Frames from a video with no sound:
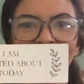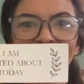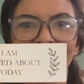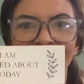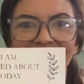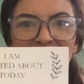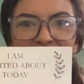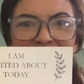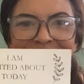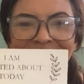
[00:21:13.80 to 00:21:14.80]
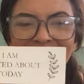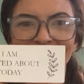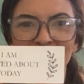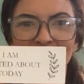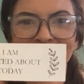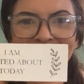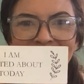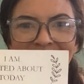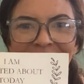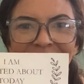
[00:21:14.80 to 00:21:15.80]
I am excited about
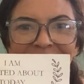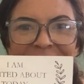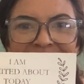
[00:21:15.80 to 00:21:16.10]
today.